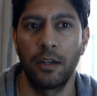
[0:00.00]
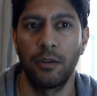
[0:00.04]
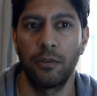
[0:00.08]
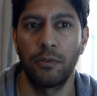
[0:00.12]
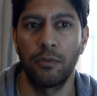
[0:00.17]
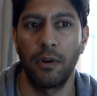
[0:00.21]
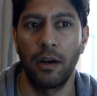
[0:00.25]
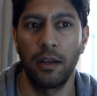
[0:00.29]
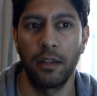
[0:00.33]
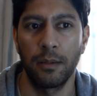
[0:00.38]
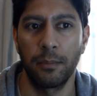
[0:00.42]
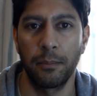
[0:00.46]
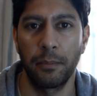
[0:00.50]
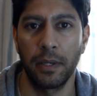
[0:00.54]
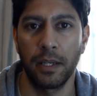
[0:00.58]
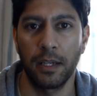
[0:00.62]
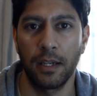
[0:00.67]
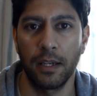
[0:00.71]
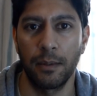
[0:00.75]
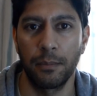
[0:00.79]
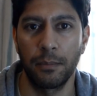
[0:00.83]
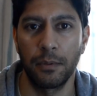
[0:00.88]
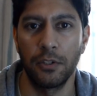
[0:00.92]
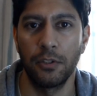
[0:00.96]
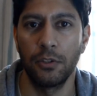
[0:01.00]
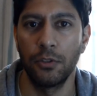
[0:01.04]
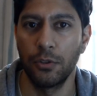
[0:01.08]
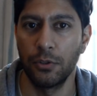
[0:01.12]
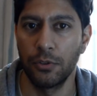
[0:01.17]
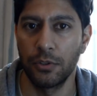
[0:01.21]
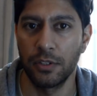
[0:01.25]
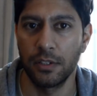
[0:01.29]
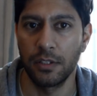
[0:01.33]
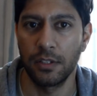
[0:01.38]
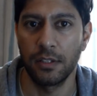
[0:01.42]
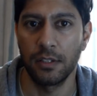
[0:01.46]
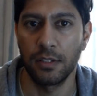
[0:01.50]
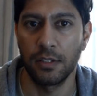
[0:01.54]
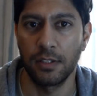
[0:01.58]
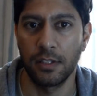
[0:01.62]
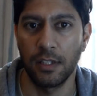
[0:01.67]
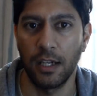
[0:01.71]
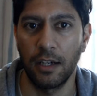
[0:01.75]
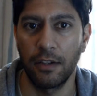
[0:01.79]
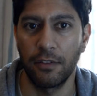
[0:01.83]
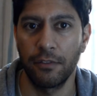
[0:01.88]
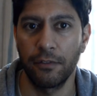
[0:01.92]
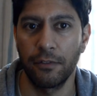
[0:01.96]
Rather pick up used
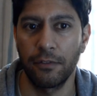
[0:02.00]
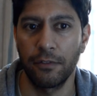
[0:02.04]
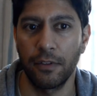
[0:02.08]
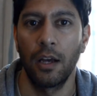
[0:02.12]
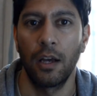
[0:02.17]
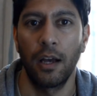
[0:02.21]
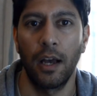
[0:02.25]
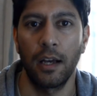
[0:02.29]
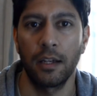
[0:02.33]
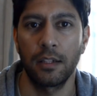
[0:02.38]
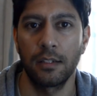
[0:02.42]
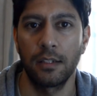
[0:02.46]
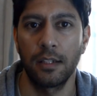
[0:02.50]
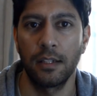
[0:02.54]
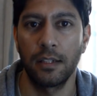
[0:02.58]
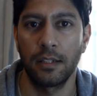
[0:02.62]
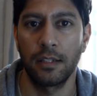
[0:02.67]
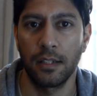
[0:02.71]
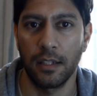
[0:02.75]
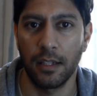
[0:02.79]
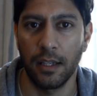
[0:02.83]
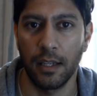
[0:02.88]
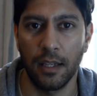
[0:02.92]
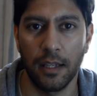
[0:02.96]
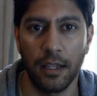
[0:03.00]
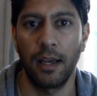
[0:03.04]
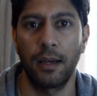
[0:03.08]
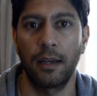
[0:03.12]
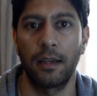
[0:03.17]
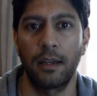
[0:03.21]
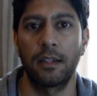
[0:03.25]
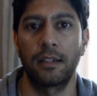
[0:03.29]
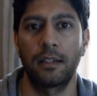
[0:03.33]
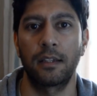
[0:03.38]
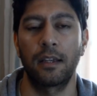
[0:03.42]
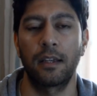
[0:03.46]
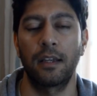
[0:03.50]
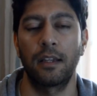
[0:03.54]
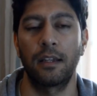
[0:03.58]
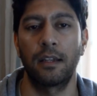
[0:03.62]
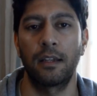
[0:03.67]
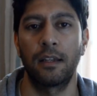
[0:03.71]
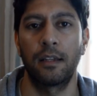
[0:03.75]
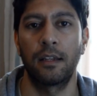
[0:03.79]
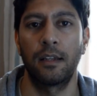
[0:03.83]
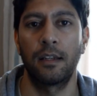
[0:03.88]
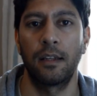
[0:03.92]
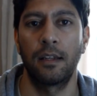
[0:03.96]
stuff. Actually, it
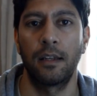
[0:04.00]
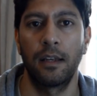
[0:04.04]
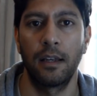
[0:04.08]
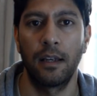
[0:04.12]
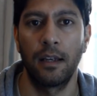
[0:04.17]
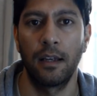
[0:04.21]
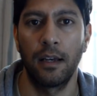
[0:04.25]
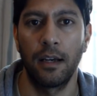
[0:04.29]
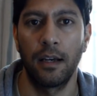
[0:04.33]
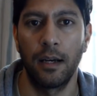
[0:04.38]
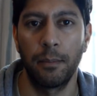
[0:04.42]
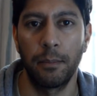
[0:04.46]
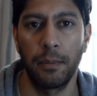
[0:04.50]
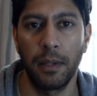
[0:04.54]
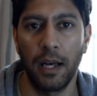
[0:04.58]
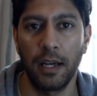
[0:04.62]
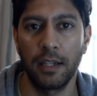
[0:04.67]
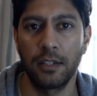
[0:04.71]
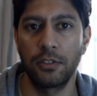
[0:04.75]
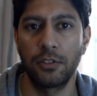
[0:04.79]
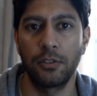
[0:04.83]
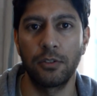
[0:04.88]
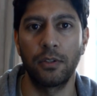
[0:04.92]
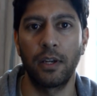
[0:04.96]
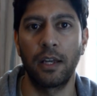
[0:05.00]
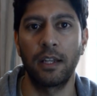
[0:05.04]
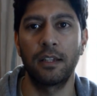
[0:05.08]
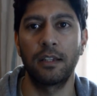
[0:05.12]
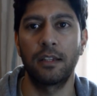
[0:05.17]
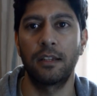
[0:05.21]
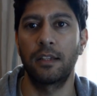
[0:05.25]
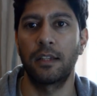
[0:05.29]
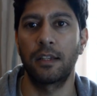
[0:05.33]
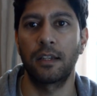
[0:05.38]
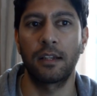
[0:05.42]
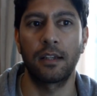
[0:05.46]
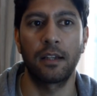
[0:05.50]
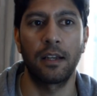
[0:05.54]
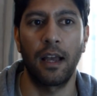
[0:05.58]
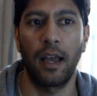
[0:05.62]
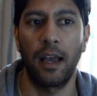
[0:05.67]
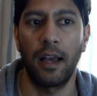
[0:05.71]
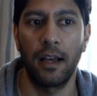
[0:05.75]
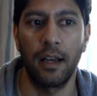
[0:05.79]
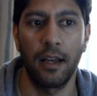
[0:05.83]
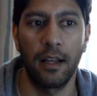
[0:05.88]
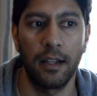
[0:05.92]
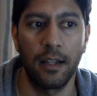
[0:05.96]
can apply to anything
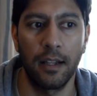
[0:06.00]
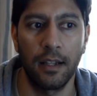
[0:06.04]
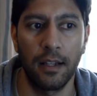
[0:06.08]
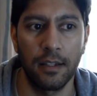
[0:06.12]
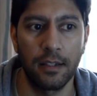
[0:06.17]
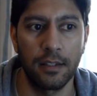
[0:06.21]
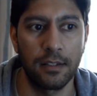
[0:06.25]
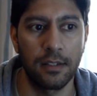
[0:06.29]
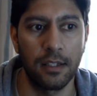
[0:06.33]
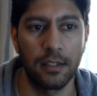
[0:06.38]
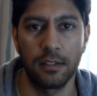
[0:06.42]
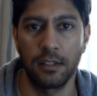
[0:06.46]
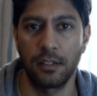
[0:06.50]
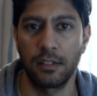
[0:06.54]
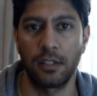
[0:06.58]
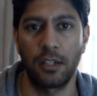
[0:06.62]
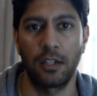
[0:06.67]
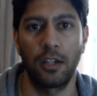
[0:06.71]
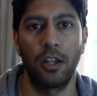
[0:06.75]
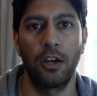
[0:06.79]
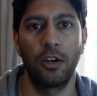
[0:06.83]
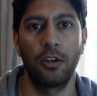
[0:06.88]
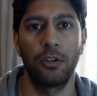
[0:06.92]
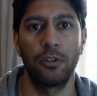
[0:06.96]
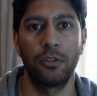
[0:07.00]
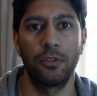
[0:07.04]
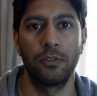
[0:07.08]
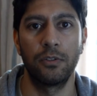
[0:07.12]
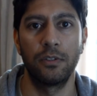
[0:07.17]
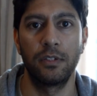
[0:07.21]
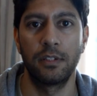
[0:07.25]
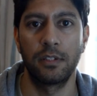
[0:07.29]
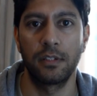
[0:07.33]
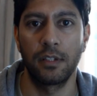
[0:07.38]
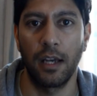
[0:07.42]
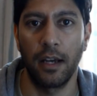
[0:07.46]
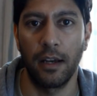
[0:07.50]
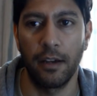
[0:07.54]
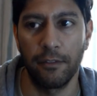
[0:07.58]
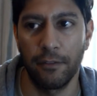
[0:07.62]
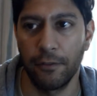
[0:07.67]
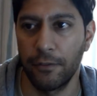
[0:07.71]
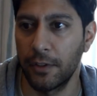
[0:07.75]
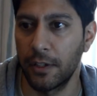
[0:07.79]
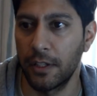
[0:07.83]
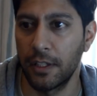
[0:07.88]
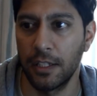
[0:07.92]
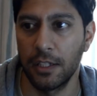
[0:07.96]
such as clothes,
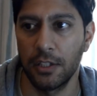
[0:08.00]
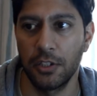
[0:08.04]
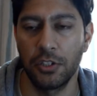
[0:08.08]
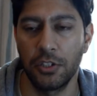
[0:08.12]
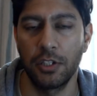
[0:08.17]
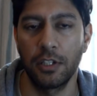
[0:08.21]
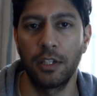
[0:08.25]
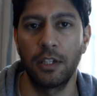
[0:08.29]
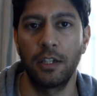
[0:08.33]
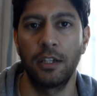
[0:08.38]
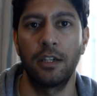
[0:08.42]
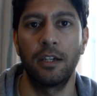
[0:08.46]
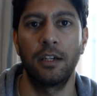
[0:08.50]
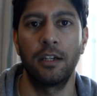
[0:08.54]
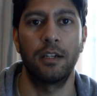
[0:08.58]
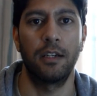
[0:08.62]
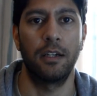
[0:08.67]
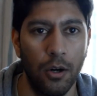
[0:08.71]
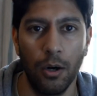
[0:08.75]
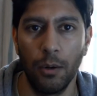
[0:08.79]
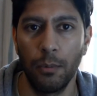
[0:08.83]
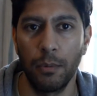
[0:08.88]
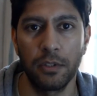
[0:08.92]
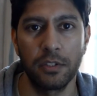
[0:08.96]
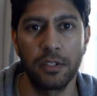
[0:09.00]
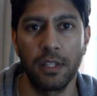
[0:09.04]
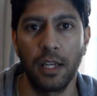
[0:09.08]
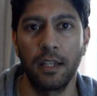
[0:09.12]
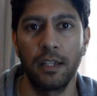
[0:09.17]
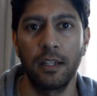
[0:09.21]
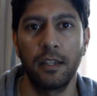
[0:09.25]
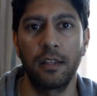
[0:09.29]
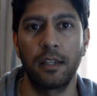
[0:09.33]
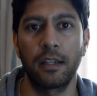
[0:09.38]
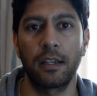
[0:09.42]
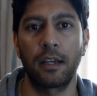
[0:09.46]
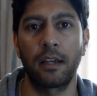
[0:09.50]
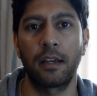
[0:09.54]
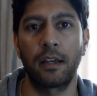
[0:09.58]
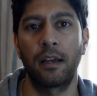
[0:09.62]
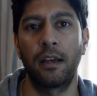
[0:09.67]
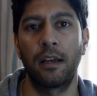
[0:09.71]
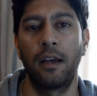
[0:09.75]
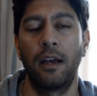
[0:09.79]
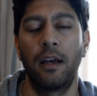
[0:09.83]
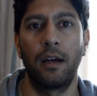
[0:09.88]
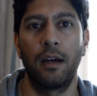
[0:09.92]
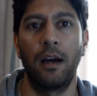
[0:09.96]
furniture, almost anything.
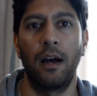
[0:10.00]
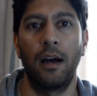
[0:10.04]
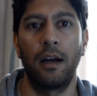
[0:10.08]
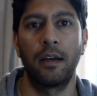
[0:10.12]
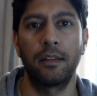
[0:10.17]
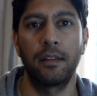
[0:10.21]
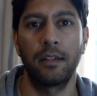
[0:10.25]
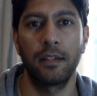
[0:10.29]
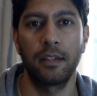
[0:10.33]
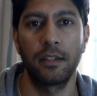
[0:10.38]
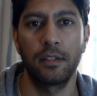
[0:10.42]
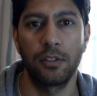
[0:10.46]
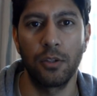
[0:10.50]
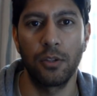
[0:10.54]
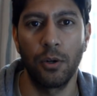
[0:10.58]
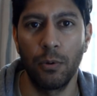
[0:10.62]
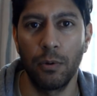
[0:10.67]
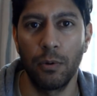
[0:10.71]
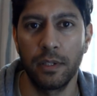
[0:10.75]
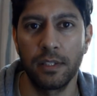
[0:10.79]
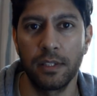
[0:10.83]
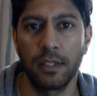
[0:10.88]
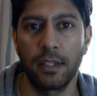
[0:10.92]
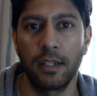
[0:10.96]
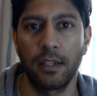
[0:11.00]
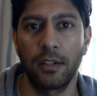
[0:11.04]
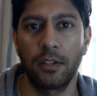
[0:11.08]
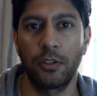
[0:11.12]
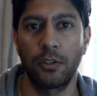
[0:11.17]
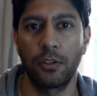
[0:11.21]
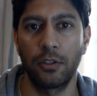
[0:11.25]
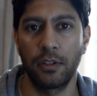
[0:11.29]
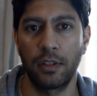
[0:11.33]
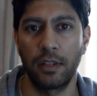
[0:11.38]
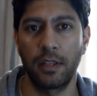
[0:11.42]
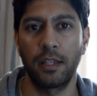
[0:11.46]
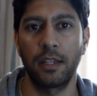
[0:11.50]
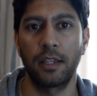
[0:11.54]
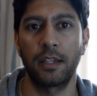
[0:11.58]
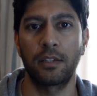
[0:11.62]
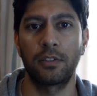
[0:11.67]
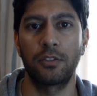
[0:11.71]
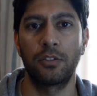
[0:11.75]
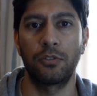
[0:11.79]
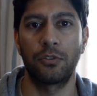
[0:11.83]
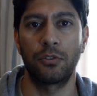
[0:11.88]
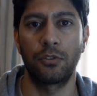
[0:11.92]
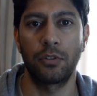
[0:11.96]
I think it's always a good thing
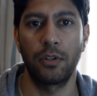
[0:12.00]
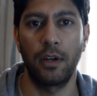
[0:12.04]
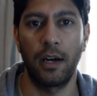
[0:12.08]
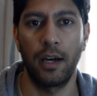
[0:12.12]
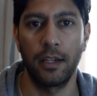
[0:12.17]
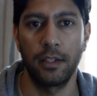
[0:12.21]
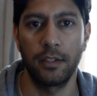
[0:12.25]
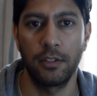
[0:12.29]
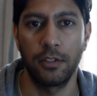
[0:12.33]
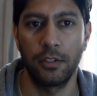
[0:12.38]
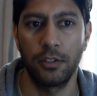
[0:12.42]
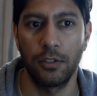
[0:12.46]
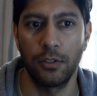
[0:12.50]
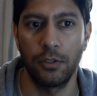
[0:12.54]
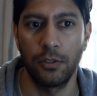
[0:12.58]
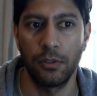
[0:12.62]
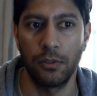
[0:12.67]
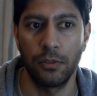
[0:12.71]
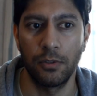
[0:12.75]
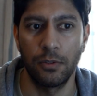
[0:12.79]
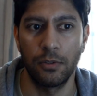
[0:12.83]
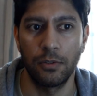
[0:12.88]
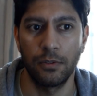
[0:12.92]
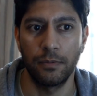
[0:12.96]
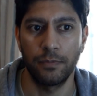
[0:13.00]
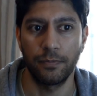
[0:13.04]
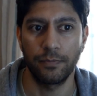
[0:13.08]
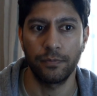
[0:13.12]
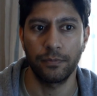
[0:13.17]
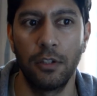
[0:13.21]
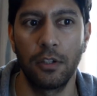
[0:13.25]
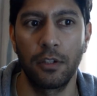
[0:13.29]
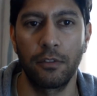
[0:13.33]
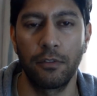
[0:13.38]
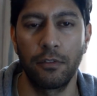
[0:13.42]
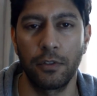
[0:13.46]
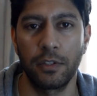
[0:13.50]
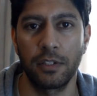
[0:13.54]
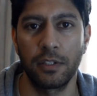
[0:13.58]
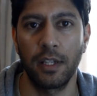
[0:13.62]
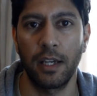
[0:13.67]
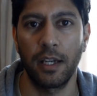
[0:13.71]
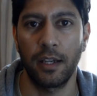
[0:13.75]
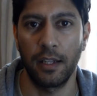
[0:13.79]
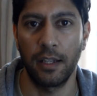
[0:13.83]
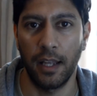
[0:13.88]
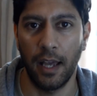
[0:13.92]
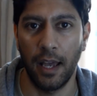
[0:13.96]
to try to look for
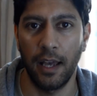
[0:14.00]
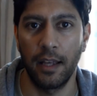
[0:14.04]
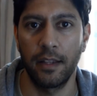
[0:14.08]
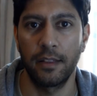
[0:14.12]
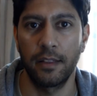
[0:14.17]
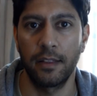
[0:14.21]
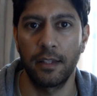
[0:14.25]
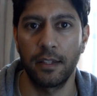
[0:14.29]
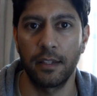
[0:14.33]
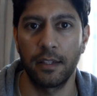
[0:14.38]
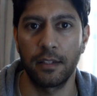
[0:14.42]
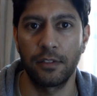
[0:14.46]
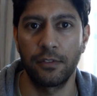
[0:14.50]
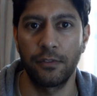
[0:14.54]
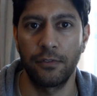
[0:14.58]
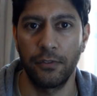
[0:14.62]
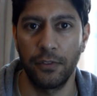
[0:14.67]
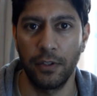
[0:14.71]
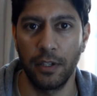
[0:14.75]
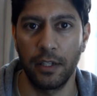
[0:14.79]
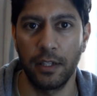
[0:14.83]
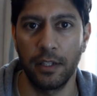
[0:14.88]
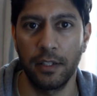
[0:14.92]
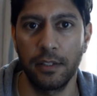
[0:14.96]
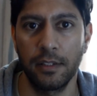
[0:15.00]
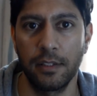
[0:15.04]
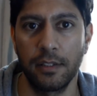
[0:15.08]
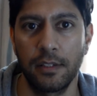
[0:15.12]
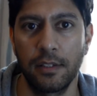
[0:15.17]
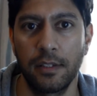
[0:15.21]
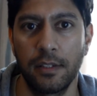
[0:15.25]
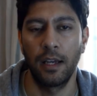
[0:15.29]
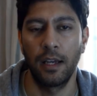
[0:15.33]
second-hand things first